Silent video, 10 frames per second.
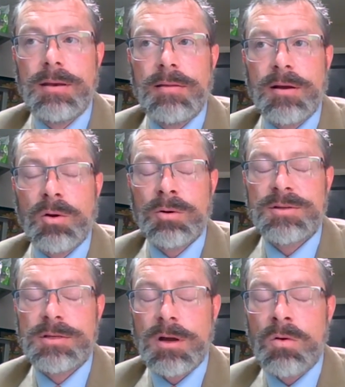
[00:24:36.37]
the
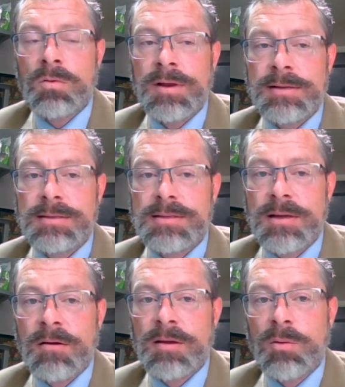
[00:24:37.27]
courts don't
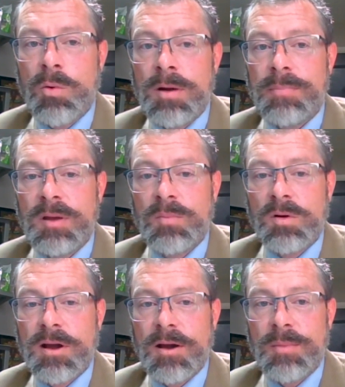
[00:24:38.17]
necessarily want
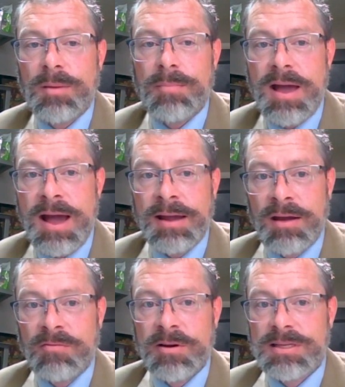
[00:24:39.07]
people coming back
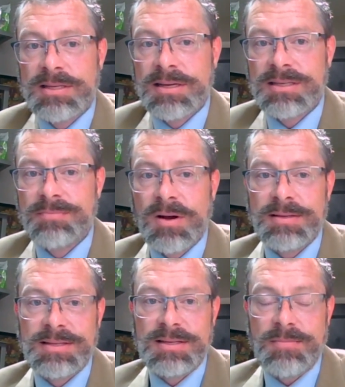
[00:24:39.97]
every 6
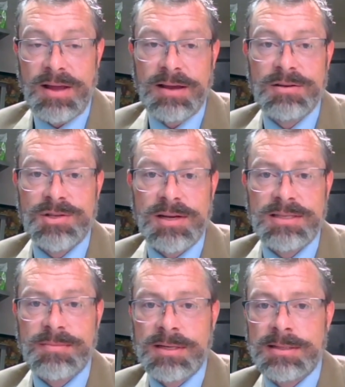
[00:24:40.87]
months to make
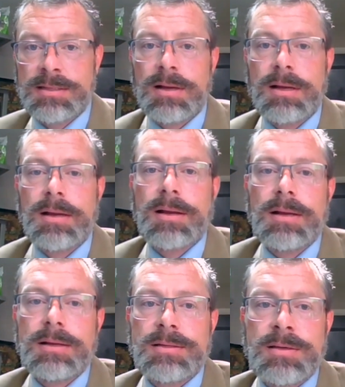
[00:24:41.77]
adjustments.
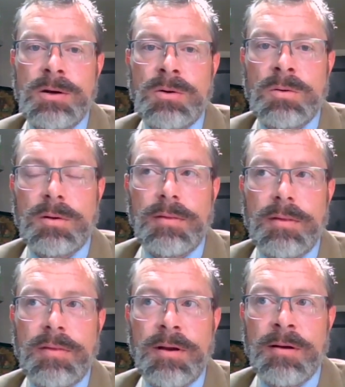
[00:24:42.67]
So
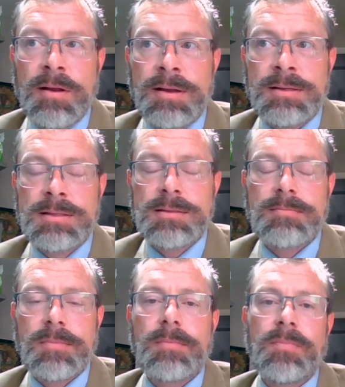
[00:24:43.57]
there
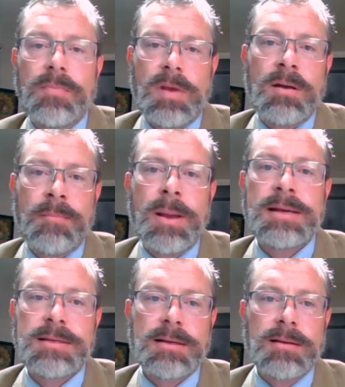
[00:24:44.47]
is, on a
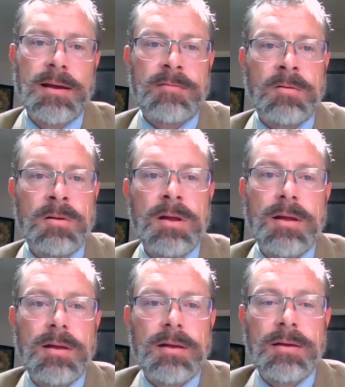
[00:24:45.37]
basic level,
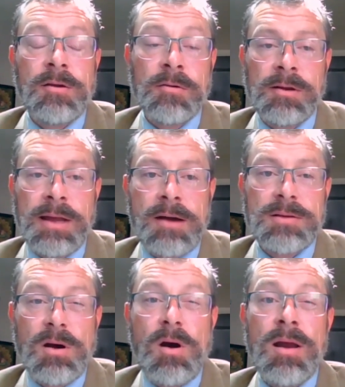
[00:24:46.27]
you're
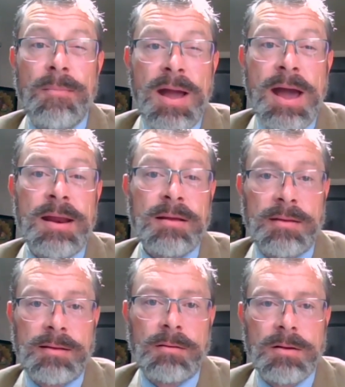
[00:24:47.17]
allowed to
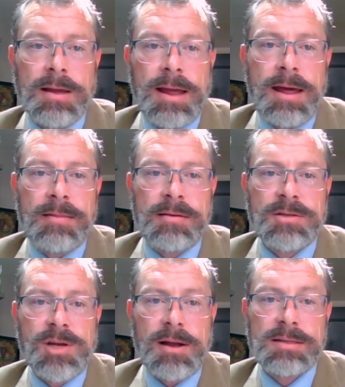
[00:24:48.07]
automatically look at the
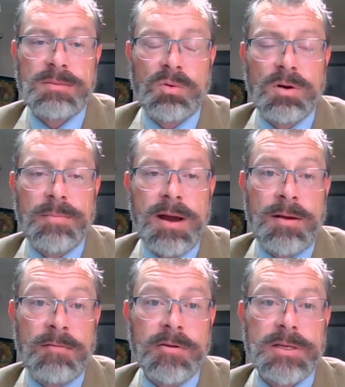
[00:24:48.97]
child support
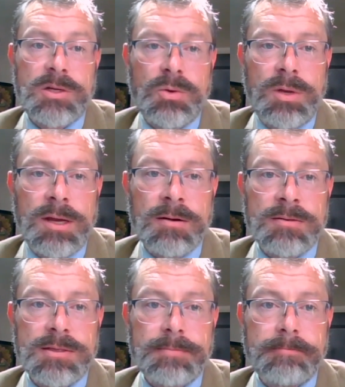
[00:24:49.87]
amount every 2
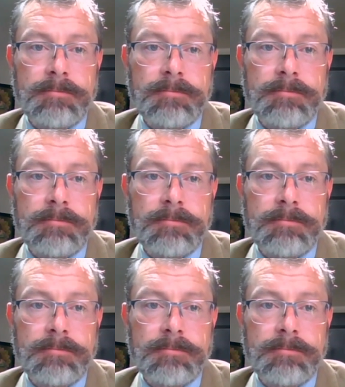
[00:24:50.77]
years.